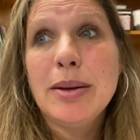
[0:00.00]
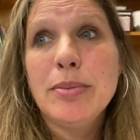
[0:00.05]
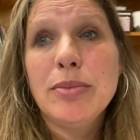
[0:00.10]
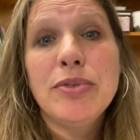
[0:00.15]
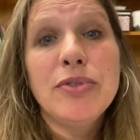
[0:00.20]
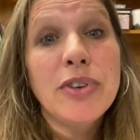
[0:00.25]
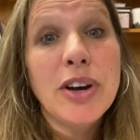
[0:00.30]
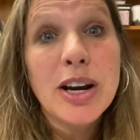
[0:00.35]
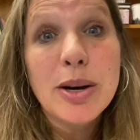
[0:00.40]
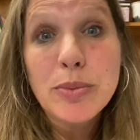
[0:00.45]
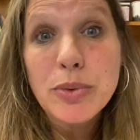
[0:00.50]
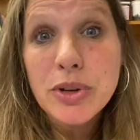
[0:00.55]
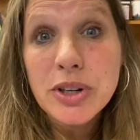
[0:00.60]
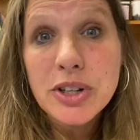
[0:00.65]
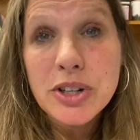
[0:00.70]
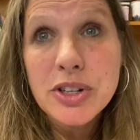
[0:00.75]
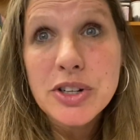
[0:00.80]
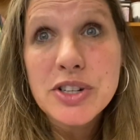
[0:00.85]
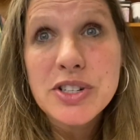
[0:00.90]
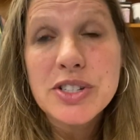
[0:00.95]
farm
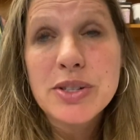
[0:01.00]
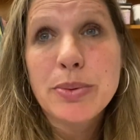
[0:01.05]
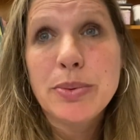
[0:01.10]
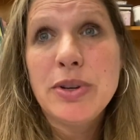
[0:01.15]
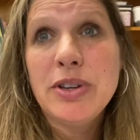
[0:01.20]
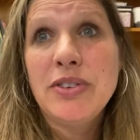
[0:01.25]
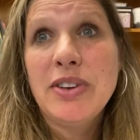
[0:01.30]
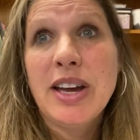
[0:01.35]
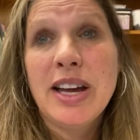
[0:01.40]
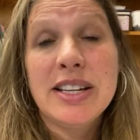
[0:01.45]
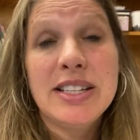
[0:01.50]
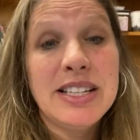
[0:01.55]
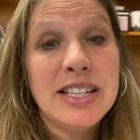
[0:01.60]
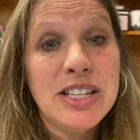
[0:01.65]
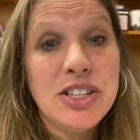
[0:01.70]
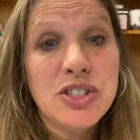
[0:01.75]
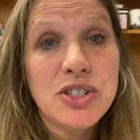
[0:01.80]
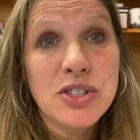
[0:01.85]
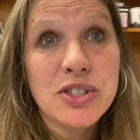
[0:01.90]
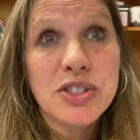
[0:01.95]
workers, we've had
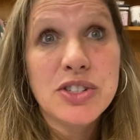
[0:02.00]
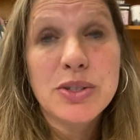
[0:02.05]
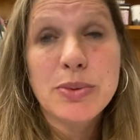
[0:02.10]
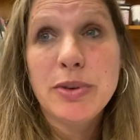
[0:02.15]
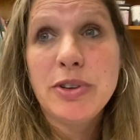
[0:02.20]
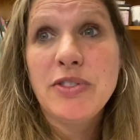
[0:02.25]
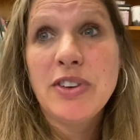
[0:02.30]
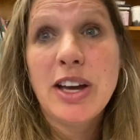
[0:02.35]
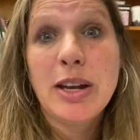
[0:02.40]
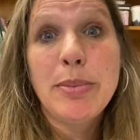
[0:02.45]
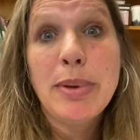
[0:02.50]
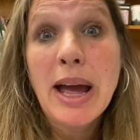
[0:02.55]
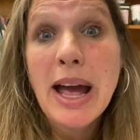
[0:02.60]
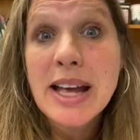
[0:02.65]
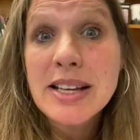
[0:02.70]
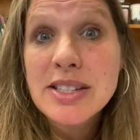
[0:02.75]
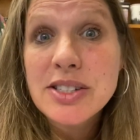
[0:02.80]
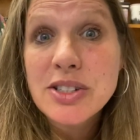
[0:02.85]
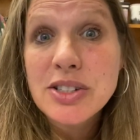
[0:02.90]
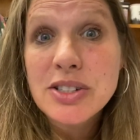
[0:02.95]
teachers, we've had
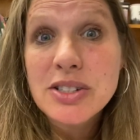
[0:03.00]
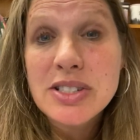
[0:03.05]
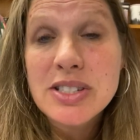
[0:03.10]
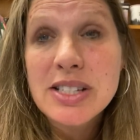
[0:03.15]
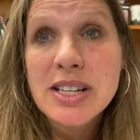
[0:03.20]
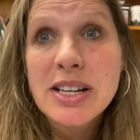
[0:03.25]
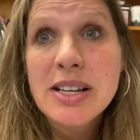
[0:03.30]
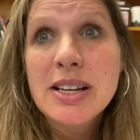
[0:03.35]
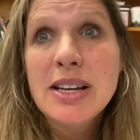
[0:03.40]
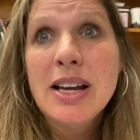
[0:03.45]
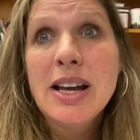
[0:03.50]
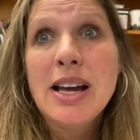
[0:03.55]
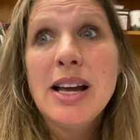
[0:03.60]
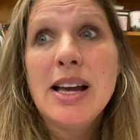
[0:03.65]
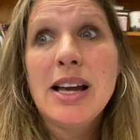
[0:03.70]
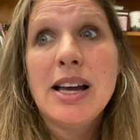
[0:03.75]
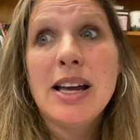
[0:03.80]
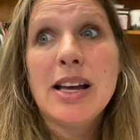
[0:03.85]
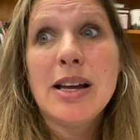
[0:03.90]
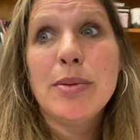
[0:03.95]
pastors
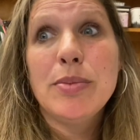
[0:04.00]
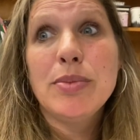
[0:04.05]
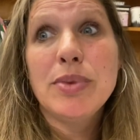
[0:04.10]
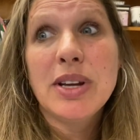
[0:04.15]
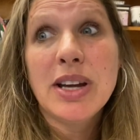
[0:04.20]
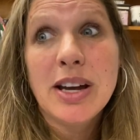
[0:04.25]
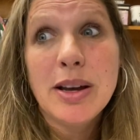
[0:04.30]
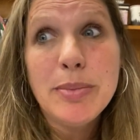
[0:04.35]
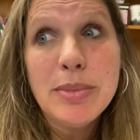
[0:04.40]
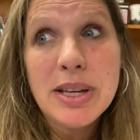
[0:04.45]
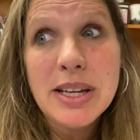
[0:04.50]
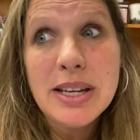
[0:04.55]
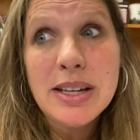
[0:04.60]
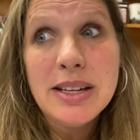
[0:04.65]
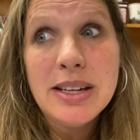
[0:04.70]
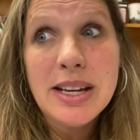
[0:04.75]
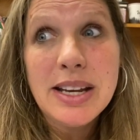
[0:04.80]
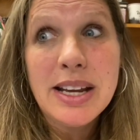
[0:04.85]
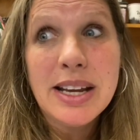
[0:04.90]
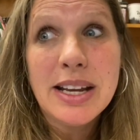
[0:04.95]
come
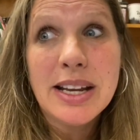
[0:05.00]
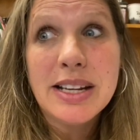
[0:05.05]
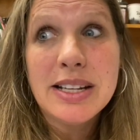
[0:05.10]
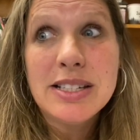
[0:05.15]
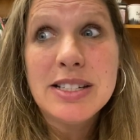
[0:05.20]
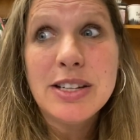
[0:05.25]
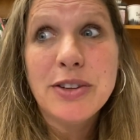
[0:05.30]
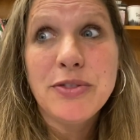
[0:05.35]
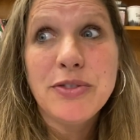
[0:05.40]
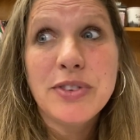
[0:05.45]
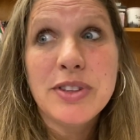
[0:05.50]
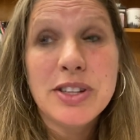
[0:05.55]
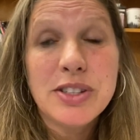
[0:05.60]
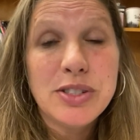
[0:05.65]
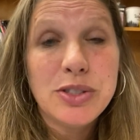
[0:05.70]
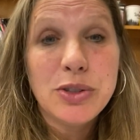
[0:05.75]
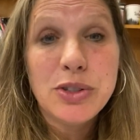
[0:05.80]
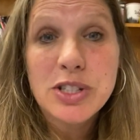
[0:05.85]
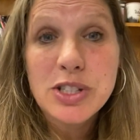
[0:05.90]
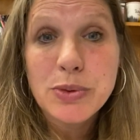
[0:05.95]
in, and the
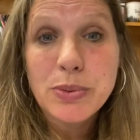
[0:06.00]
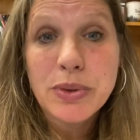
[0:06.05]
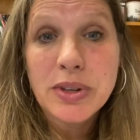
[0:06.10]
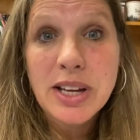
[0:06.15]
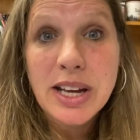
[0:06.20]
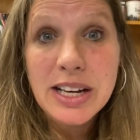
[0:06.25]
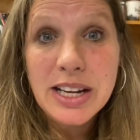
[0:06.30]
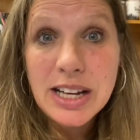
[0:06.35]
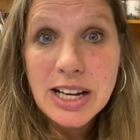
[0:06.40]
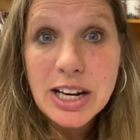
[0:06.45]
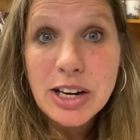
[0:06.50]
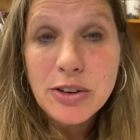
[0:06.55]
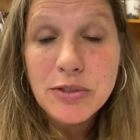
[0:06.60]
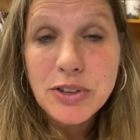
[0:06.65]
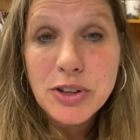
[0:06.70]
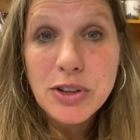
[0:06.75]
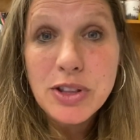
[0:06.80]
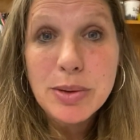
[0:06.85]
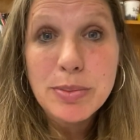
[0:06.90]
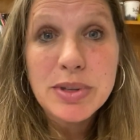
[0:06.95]
students will kind of
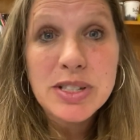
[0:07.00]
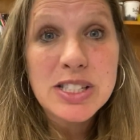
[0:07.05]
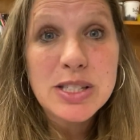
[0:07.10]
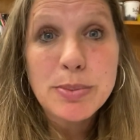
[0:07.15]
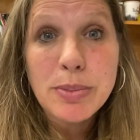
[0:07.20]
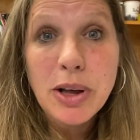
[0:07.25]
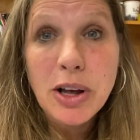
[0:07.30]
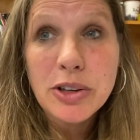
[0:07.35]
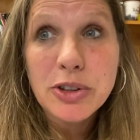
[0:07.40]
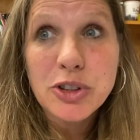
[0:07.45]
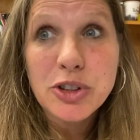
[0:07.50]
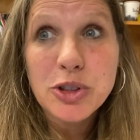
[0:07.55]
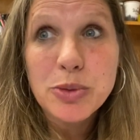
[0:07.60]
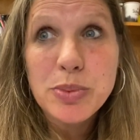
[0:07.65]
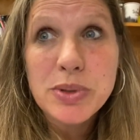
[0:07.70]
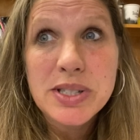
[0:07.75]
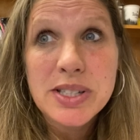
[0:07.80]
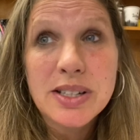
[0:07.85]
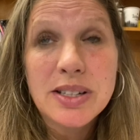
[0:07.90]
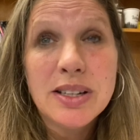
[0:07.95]
interview them in small
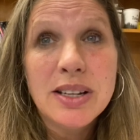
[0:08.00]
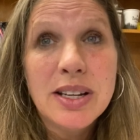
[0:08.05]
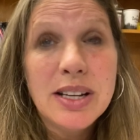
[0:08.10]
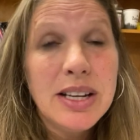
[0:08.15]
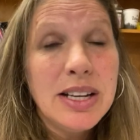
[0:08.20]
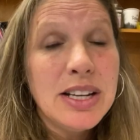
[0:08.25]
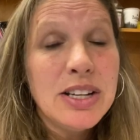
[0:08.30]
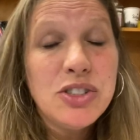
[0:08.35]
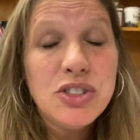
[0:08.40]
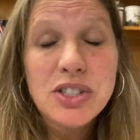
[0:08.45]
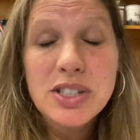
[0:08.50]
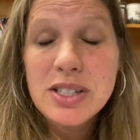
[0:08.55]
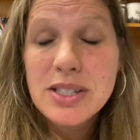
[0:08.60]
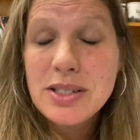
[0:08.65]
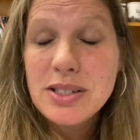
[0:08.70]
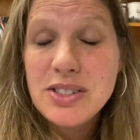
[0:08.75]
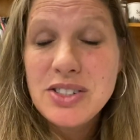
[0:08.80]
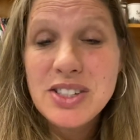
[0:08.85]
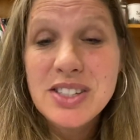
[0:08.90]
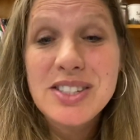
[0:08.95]
groups, and
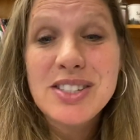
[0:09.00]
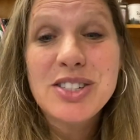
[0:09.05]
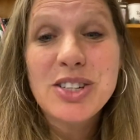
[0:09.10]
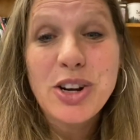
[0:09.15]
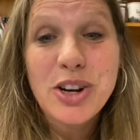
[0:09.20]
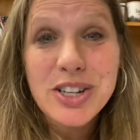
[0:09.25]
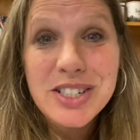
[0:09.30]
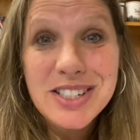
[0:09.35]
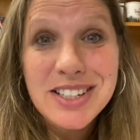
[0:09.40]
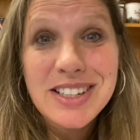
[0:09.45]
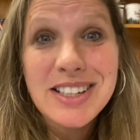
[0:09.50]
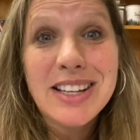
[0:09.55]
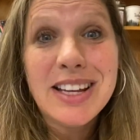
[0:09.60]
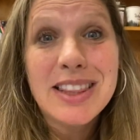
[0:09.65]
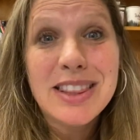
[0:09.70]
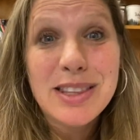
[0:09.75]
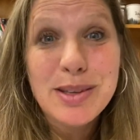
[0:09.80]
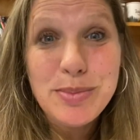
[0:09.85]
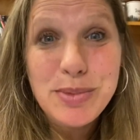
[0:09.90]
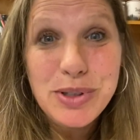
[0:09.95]
just to start to
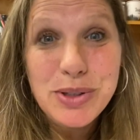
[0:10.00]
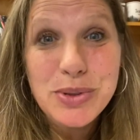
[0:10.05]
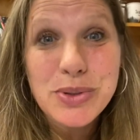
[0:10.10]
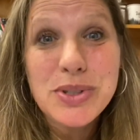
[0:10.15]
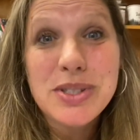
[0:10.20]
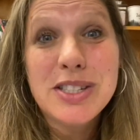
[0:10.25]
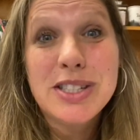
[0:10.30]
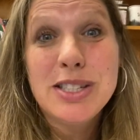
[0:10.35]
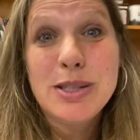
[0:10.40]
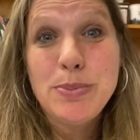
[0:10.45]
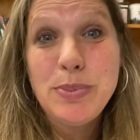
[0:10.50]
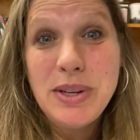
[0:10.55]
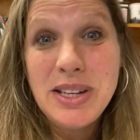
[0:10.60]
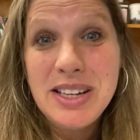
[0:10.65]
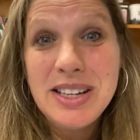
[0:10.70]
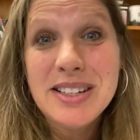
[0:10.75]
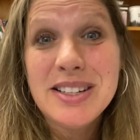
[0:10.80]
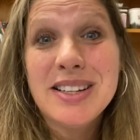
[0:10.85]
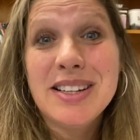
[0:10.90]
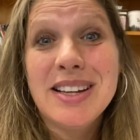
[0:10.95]
get them used to
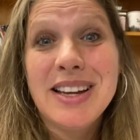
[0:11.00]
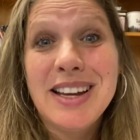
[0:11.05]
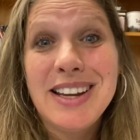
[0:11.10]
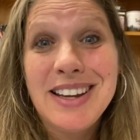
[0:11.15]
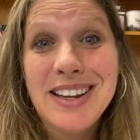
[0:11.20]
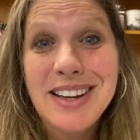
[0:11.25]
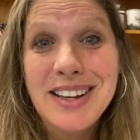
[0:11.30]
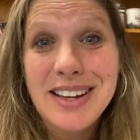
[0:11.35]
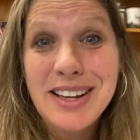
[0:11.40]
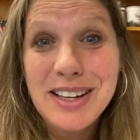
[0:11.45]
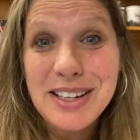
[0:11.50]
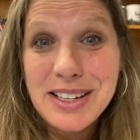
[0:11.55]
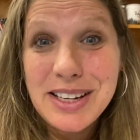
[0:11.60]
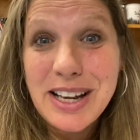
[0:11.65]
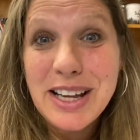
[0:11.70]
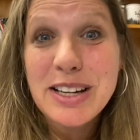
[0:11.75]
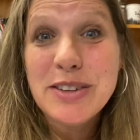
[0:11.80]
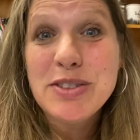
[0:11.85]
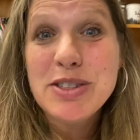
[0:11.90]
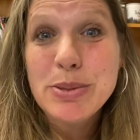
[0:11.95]
speaking to a
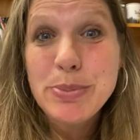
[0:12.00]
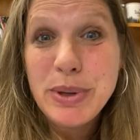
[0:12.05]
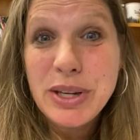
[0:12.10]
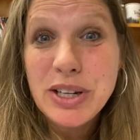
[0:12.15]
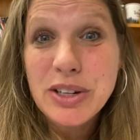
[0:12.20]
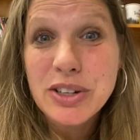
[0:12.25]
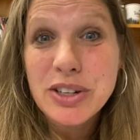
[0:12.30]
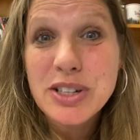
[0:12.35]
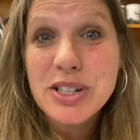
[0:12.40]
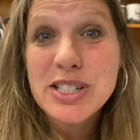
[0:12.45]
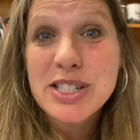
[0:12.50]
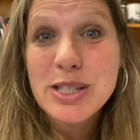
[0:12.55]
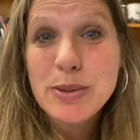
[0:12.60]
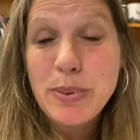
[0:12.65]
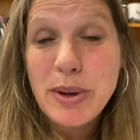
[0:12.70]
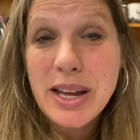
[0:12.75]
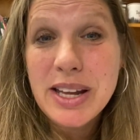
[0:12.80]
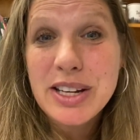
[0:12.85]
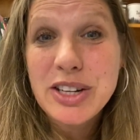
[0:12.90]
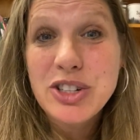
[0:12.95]
native speaker in
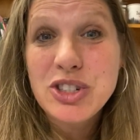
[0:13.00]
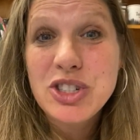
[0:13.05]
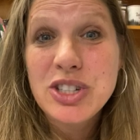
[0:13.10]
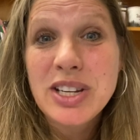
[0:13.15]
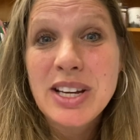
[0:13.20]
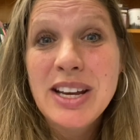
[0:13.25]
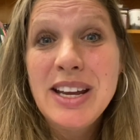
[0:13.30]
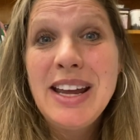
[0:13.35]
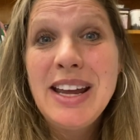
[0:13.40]
Spanish.